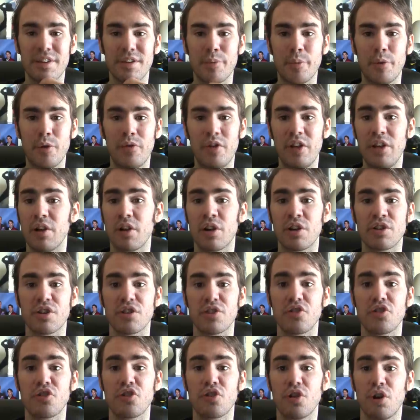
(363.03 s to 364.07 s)
this movie are
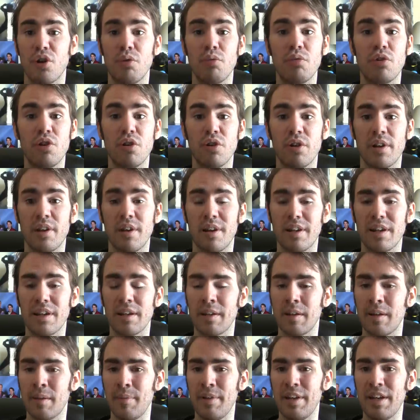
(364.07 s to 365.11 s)
just so good.
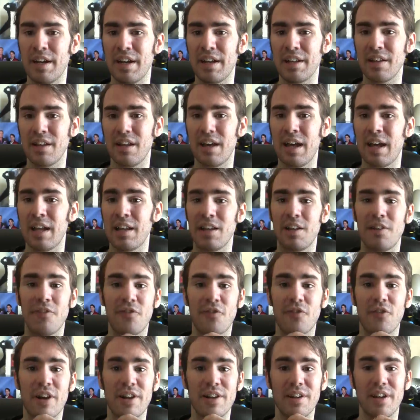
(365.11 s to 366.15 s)
I mean, I love
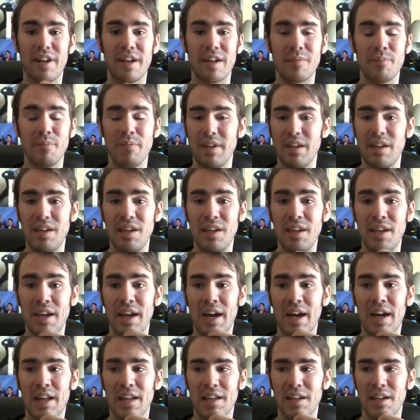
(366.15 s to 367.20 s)
Friend Like Me.
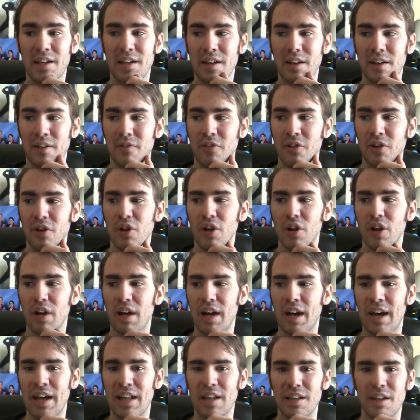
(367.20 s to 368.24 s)
I love
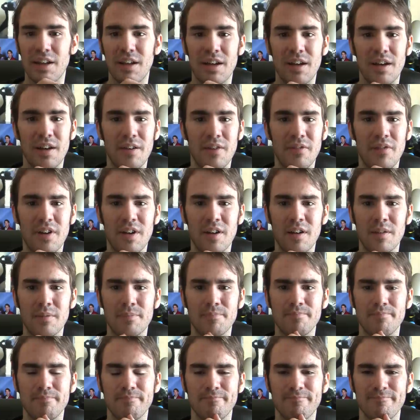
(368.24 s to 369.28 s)

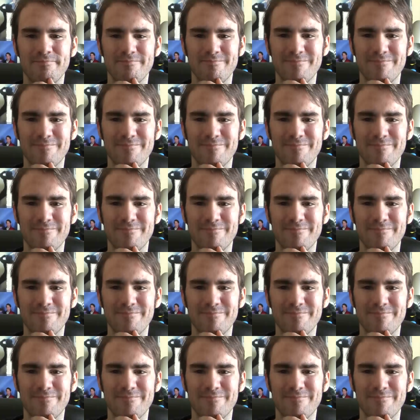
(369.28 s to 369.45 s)
One